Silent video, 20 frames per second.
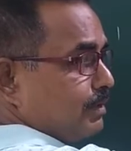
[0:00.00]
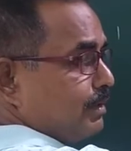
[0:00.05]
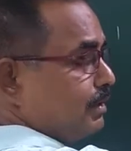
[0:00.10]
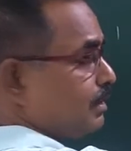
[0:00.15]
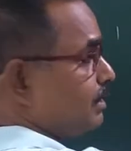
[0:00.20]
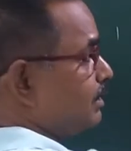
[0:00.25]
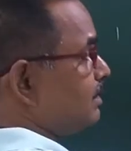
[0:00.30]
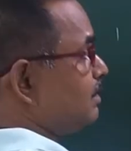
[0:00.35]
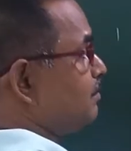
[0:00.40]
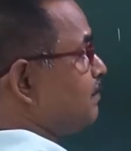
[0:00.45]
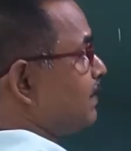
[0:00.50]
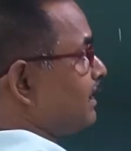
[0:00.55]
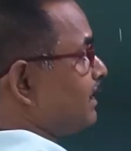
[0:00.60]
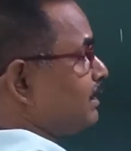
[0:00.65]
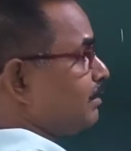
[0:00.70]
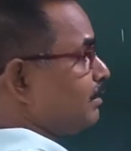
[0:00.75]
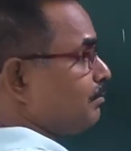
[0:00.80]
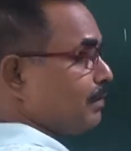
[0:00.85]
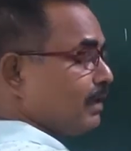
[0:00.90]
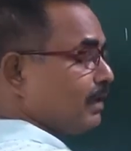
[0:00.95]

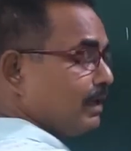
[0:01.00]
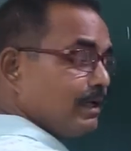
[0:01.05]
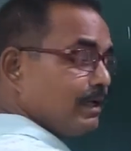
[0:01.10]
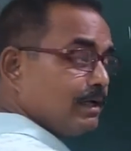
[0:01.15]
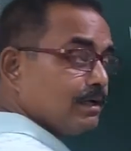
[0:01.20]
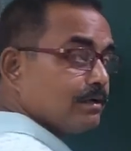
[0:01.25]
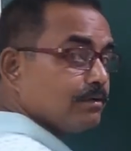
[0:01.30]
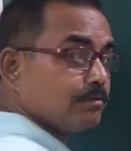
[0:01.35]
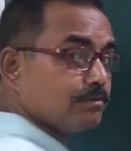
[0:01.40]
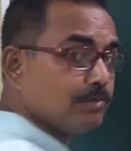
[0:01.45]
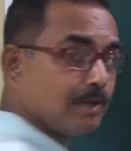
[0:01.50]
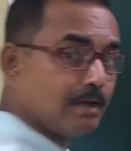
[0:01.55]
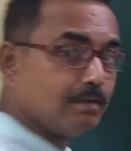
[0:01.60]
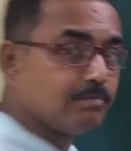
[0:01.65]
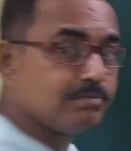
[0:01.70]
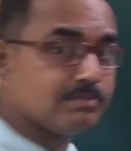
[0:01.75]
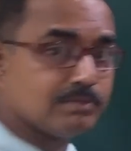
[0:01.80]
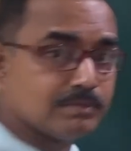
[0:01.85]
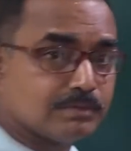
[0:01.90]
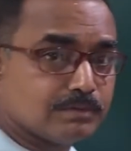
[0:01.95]
divided by 12.
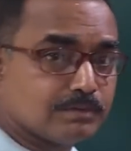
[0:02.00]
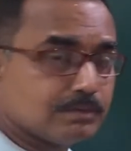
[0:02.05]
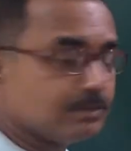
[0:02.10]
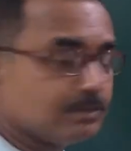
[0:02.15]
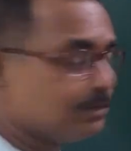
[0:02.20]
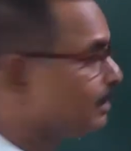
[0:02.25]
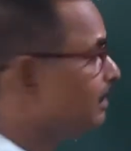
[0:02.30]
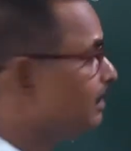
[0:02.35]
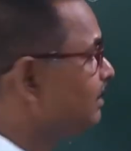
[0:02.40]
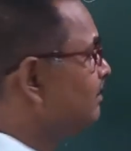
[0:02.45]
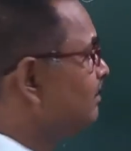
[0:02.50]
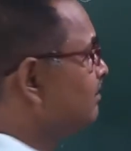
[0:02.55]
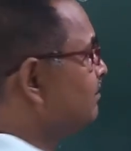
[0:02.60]
Okay,